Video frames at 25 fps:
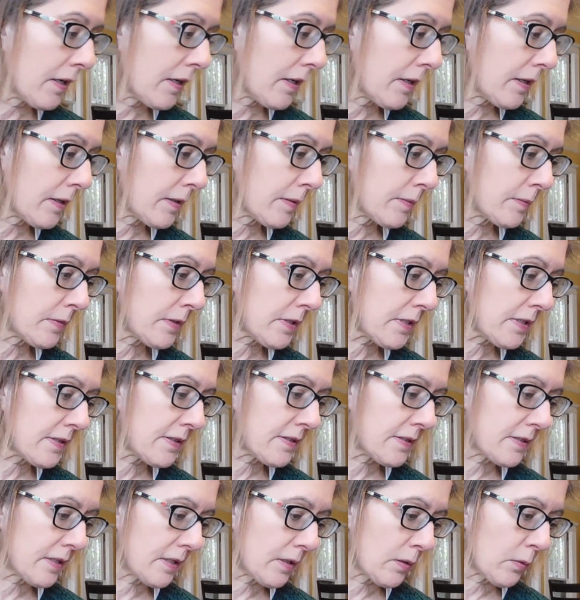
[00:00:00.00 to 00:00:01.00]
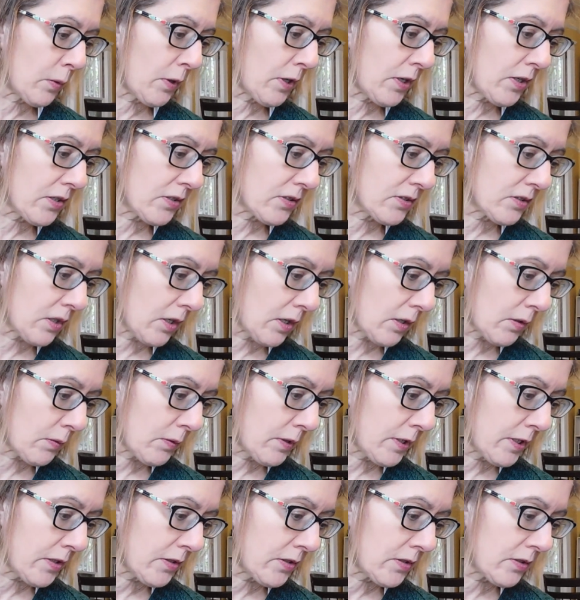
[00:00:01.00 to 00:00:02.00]
Um, let's see, where to start,
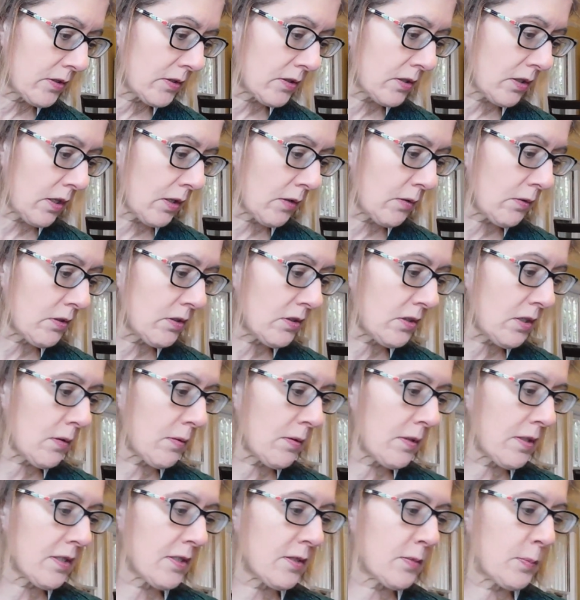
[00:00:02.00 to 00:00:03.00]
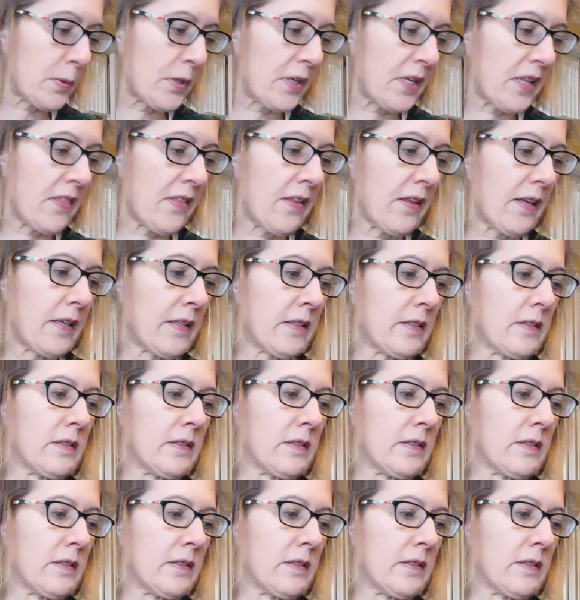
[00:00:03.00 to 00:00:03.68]
where to start. We'll start with this pretty thing.